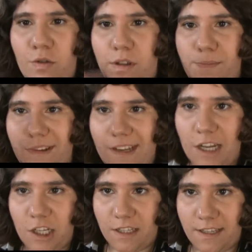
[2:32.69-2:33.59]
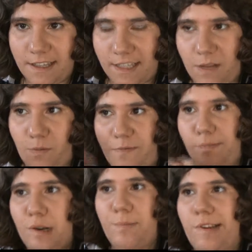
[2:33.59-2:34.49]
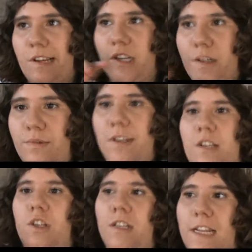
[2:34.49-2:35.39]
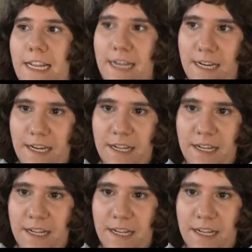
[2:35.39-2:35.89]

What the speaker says: Through the production system of pre-production, production, and